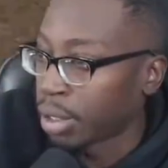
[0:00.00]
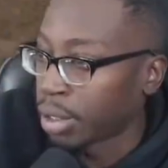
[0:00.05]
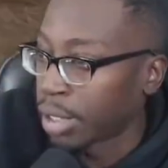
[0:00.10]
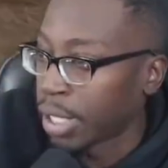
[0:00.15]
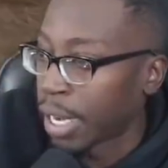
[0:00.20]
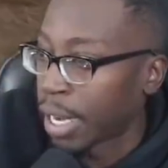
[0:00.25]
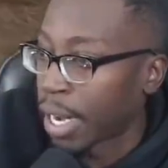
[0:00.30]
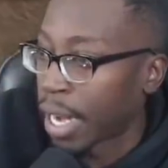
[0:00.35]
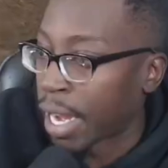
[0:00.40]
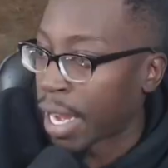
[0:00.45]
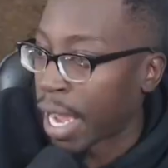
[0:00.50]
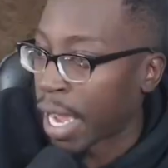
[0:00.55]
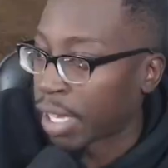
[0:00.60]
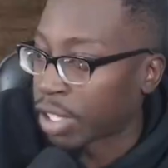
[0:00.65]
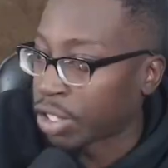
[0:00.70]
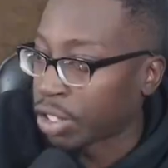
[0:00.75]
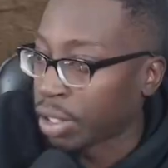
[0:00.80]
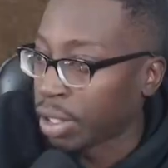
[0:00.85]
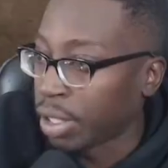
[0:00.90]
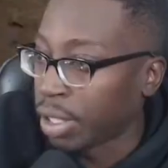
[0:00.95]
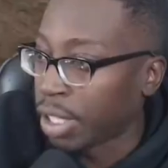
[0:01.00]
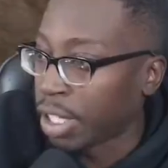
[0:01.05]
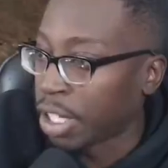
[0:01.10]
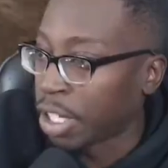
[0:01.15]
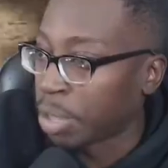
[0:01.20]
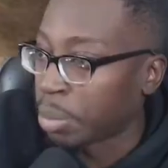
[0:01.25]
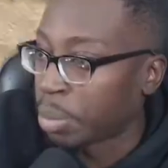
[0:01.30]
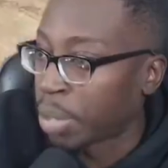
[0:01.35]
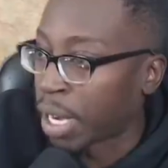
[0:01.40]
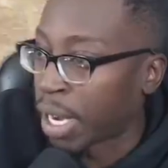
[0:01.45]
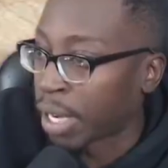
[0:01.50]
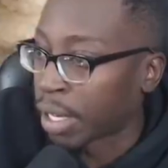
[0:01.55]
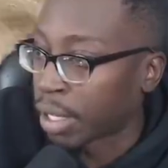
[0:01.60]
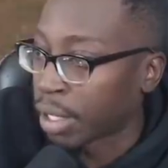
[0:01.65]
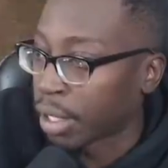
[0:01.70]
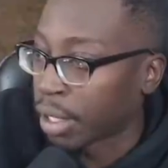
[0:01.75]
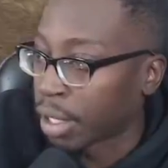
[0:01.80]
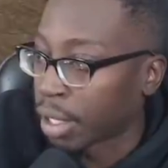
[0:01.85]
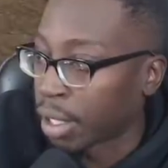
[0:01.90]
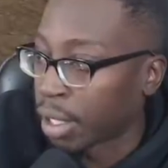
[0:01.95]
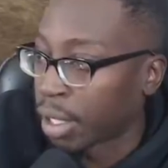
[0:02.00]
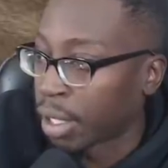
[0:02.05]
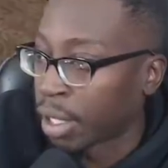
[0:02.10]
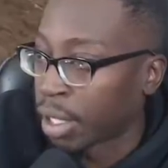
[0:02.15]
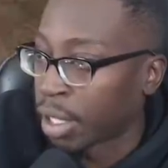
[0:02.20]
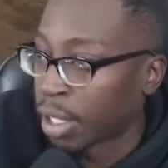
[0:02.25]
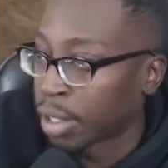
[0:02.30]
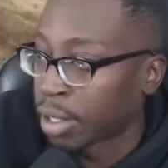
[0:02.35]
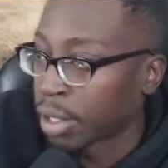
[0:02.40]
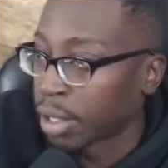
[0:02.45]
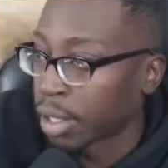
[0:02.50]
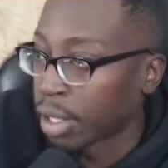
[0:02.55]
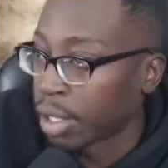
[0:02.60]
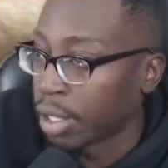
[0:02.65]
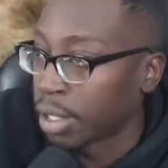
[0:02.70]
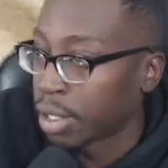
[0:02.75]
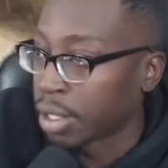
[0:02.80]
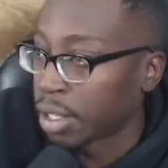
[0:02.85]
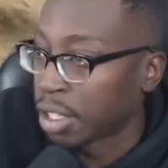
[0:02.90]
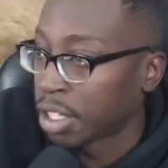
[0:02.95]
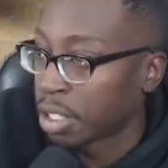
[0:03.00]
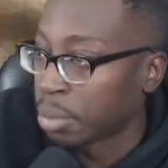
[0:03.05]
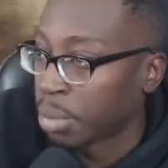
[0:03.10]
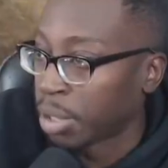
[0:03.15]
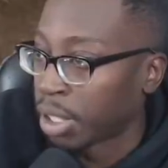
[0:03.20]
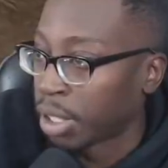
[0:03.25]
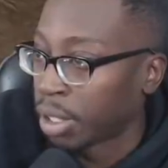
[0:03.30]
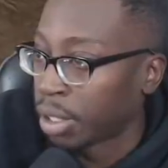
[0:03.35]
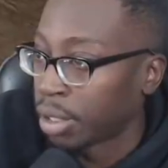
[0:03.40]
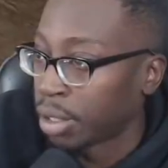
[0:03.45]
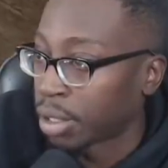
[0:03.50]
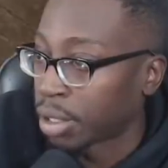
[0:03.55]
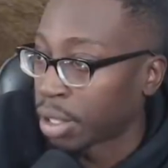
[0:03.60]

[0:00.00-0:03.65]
Yeah, I actually did pocket to get into this blunt.